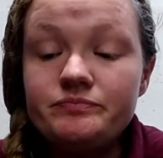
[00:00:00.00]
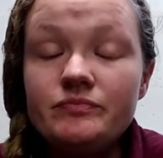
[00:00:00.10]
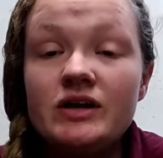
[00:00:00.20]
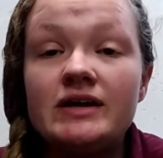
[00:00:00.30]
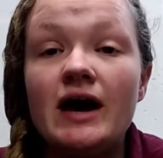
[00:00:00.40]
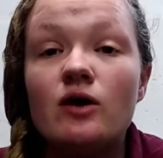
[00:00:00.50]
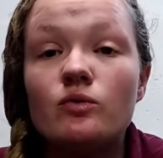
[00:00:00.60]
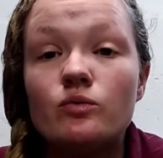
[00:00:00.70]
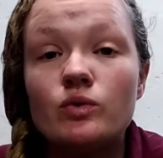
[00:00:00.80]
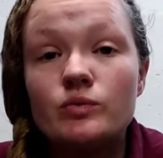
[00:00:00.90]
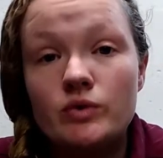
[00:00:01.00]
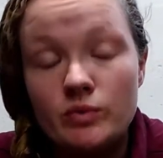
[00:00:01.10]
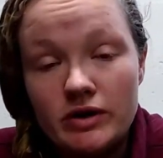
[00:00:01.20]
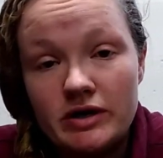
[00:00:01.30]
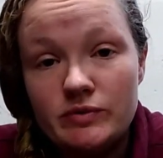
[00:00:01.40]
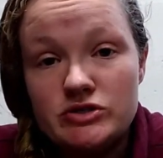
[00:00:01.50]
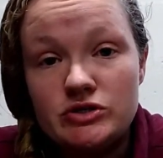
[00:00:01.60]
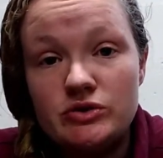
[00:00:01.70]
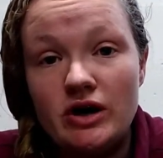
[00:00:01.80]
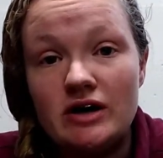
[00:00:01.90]
Now, when we're working with two
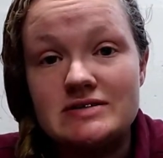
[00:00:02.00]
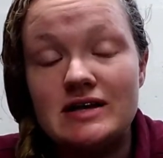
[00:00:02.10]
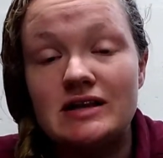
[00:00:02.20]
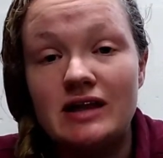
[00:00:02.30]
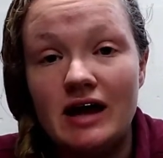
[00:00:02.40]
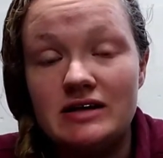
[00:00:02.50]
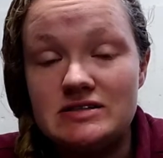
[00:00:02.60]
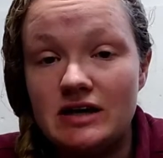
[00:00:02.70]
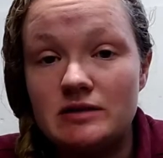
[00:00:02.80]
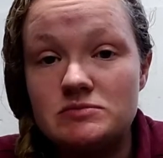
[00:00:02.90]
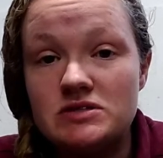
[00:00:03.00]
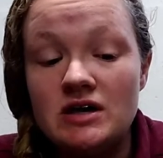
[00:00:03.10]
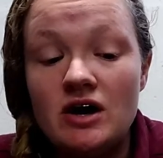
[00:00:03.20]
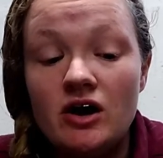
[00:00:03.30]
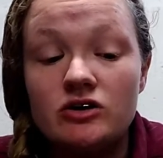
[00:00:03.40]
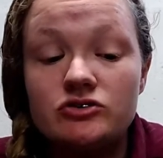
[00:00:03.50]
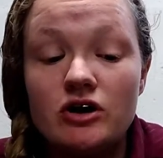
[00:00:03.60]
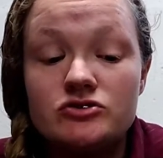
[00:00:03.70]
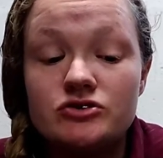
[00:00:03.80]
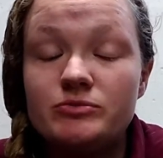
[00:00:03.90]
dogs, a lot of times our
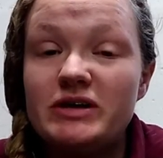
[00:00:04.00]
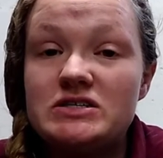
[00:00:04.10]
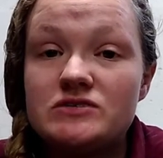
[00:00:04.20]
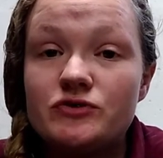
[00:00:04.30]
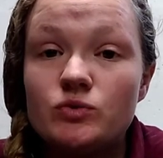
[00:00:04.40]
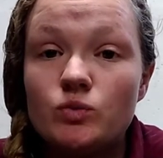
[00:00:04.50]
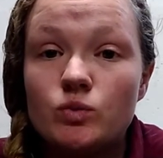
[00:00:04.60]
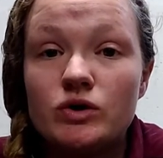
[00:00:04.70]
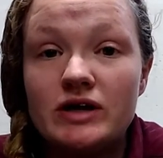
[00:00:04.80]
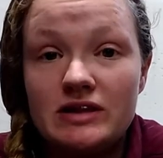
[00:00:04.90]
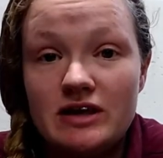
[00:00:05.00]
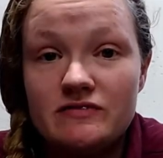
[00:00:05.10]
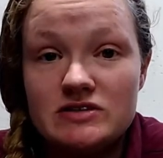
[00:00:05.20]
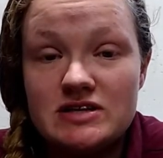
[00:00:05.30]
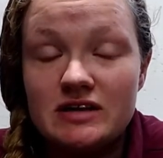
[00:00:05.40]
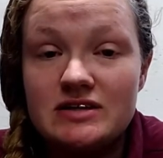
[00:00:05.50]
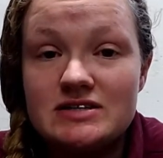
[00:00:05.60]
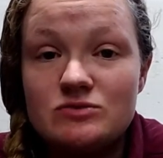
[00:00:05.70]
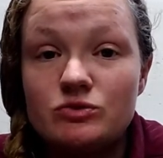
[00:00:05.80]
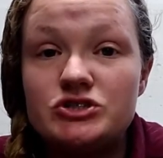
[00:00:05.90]
dogs are going to be at different working levels on this,
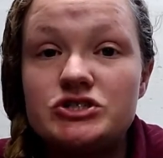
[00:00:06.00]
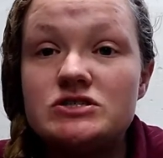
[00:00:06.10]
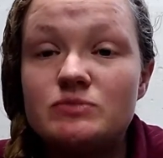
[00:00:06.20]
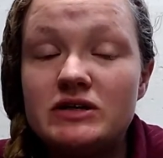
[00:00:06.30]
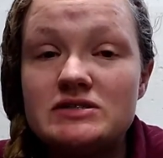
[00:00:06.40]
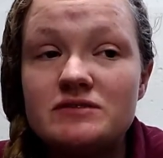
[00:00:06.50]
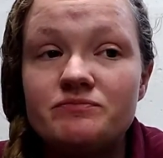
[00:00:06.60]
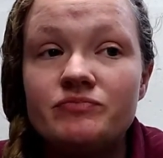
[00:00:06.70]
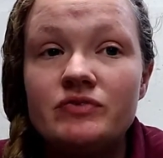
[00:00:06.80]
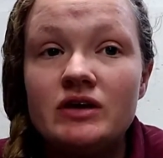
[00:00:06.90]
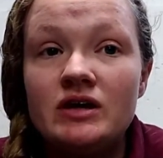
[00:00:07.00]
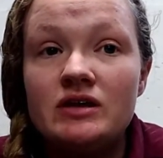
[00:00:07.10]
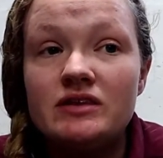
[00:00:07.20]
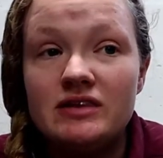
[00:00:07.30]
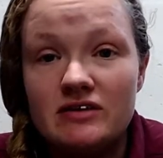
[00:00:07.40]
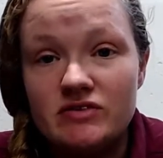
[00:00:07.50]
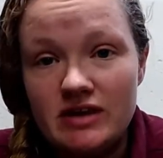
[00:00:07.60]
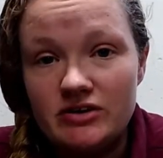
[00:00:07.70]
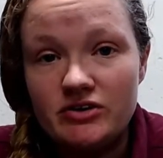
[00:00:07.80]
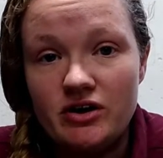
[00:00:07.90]
which just means the level that
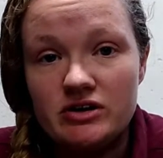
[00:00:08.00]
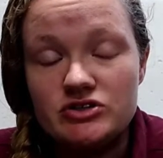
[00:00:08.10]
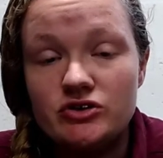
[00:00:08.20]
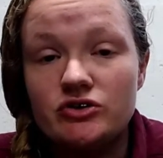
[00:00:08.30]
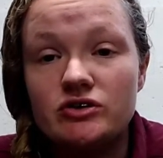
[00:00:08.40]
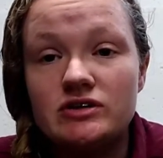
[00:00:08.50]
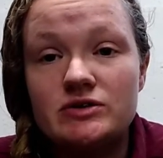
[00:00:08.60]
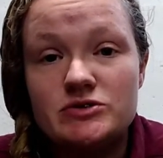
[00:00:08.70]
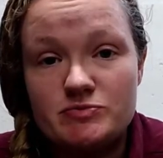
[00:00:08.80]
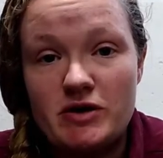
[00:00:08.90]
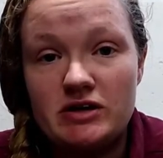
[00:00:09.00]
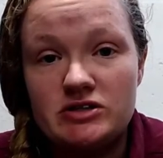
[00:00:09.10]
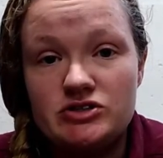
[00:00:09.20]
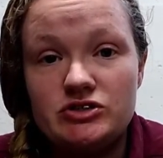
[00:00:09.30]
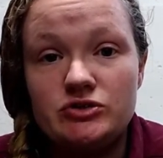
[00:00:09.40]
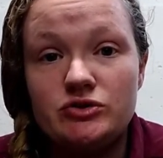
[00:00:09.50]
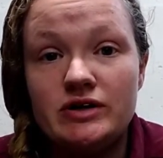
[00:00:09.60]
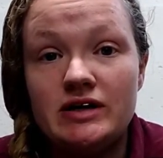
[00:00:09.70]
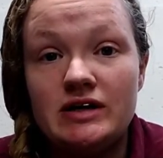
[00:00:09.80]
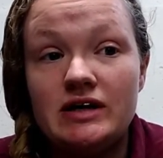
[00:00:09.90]
your dog is currently responding to
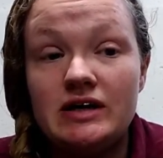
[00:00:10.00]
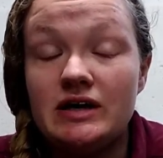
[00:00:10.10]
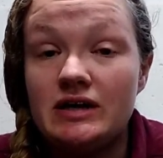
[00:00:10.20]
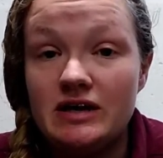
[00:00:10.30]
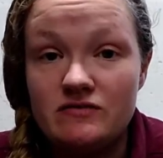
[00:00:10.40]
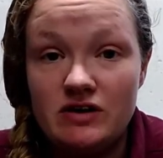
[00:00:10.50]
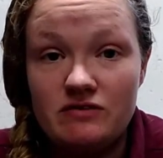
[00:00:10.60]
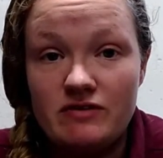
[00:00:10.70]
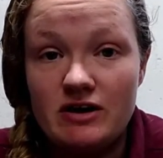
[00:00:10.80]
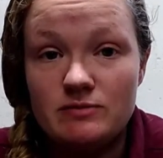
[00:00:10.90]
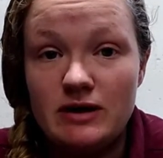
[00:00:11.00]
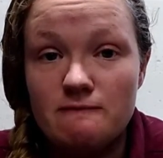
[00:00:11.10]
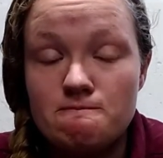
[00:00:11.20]
in any given environment.